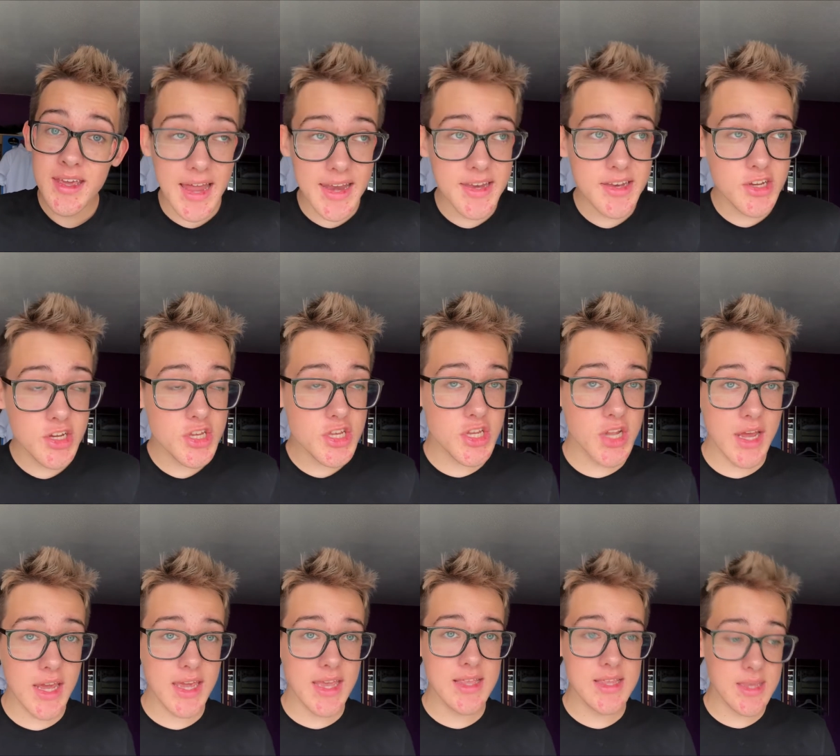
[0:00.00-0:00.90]
And just
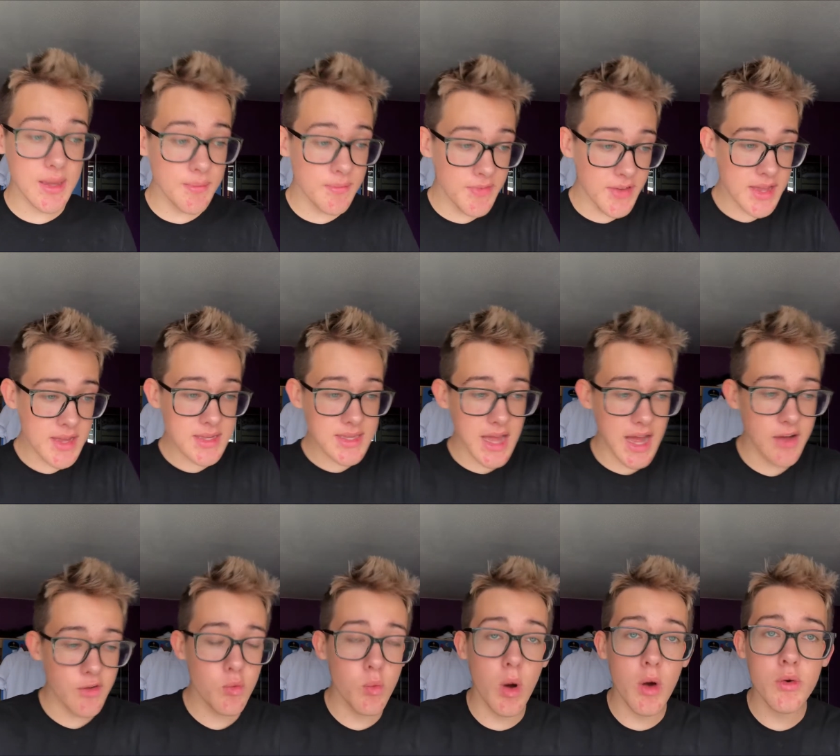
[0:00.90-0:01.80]
like in some things that
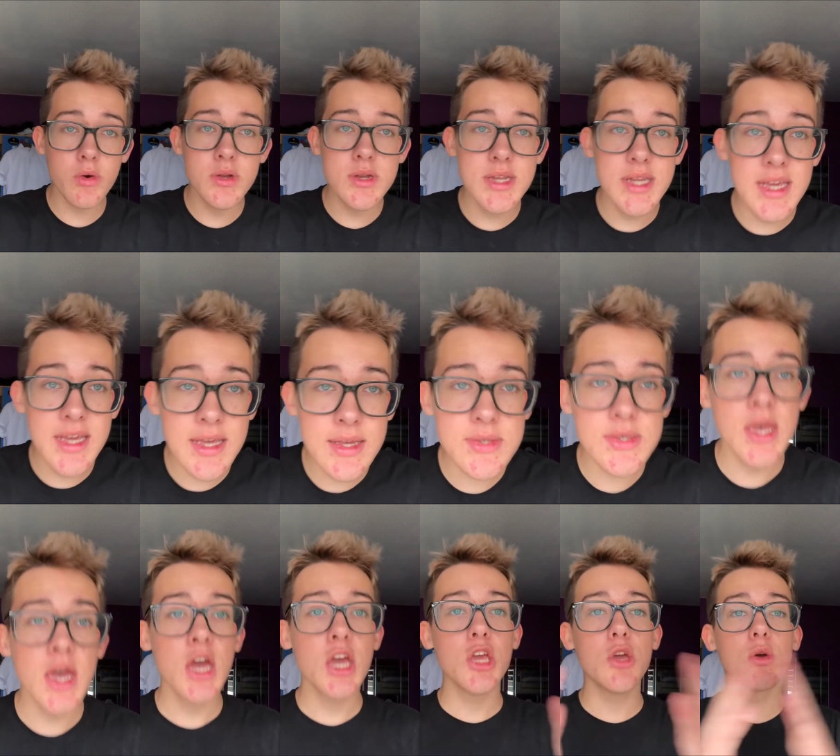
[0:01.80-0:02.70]
have warranties,
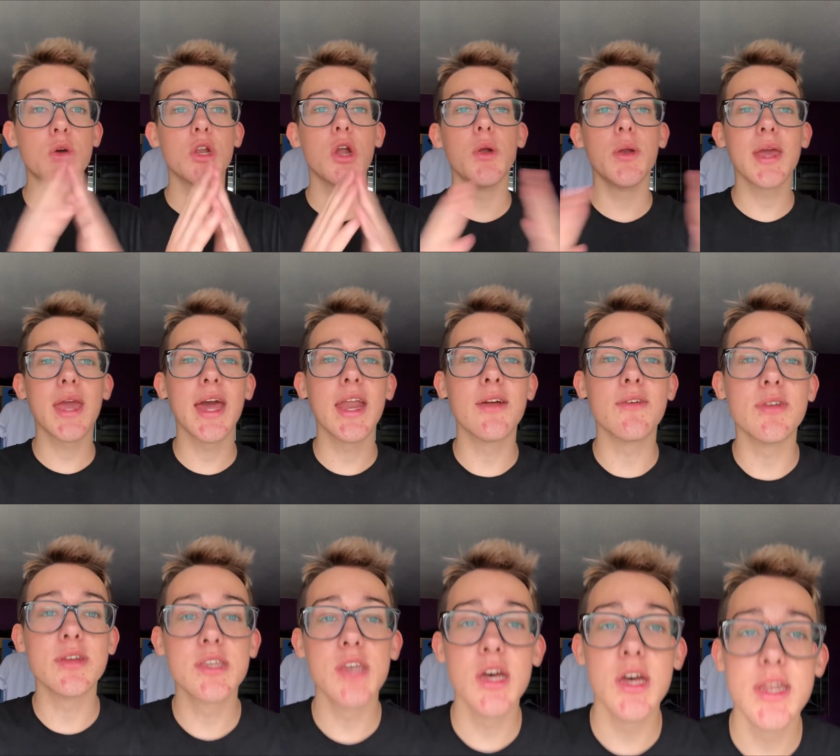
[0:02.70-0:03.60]
you can only get it
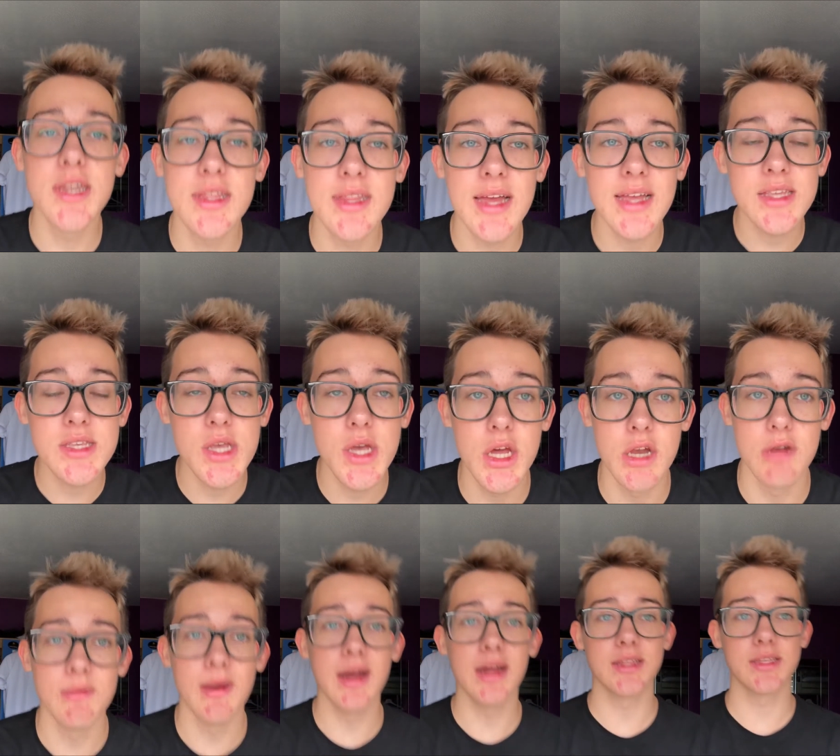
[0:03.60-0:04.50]
returned in that certain
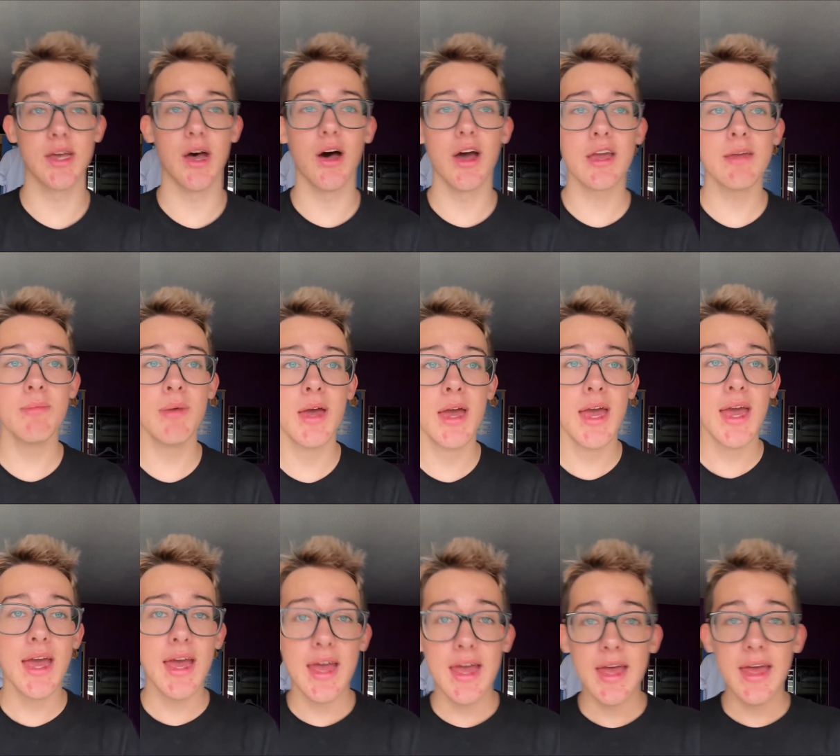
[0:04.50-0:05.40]
amount of time.
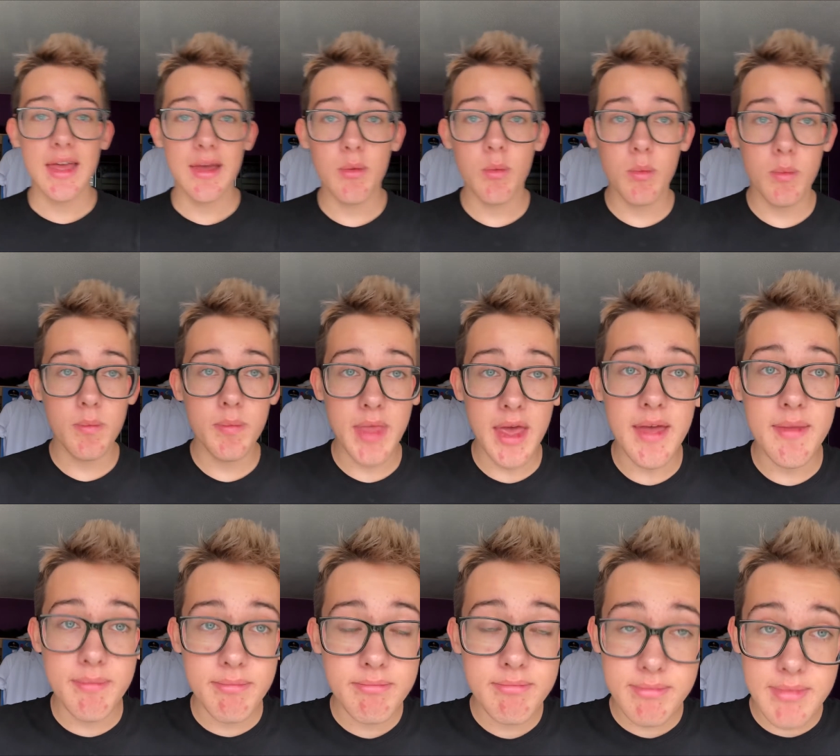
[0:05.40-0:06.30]

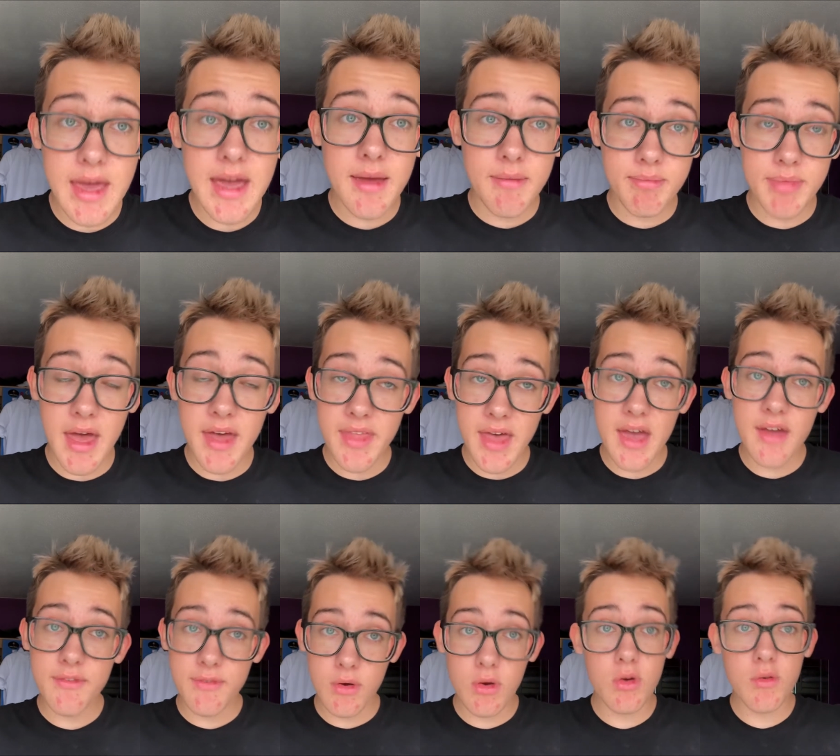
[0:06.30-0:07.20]
They're there
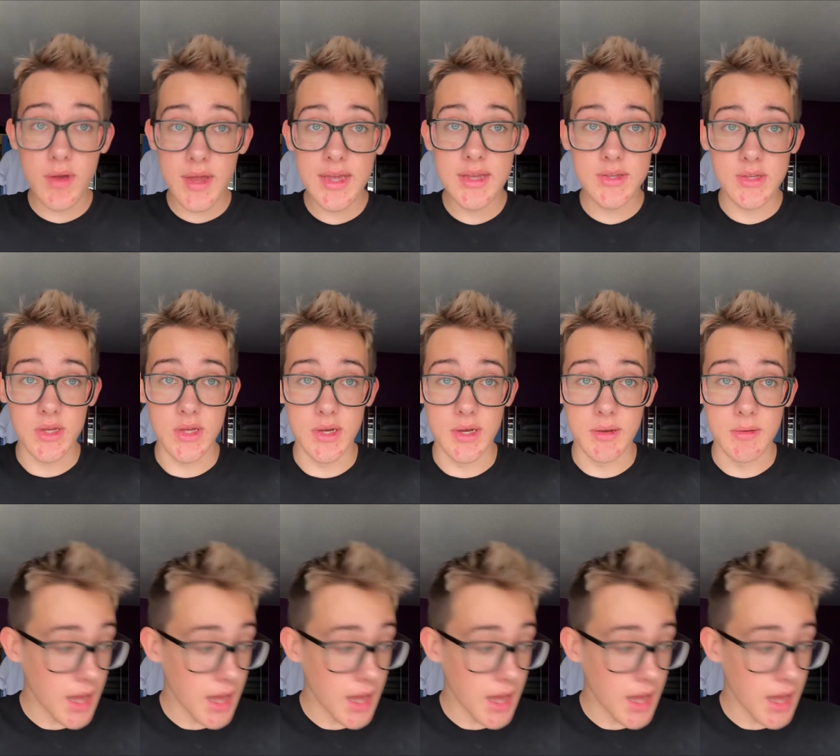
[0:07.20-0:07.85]
for a reason.